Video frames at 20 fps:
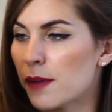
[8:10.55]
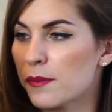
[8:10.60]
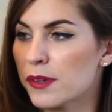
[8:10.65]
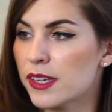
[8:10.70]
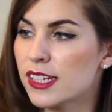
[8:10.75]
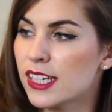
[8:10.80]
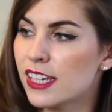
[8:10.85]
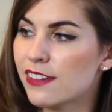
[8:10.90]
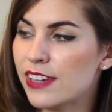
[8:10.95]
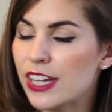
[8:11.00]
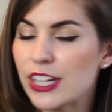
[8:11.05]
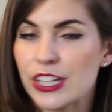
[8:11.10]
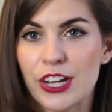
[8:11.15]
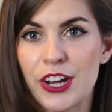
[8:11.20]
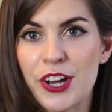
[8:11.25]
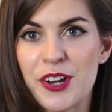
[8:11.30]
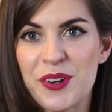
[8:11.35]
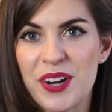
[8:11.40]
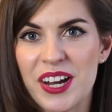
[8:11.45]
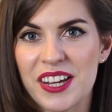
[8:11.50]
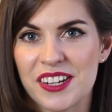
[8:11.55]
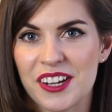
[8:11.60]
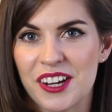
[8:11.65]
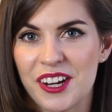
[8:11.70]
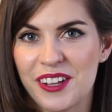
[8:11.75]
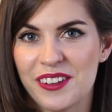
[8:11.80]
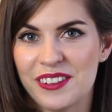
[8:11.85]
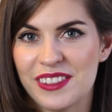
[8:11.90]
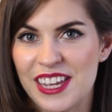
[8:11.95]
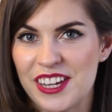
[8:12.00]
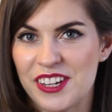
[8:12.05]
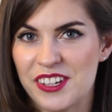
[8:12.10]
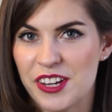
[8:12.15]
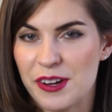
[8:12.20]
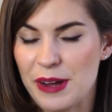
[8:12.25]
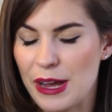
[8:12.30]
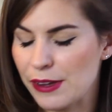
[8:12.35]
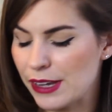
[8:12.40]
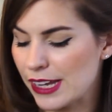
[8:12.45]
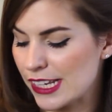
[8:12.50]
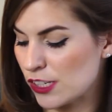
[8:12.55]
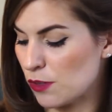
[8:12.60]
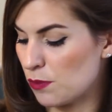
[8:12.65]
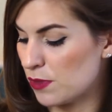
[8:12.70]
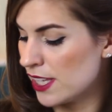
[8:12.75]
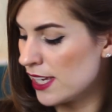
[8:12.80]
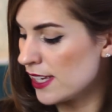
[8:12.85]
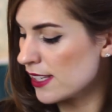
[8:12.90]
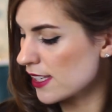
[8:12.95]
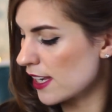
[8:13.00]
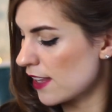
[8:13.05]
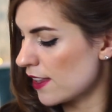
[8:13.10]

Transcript: I'm going to give it a go, and I'll let you know how I get on with it.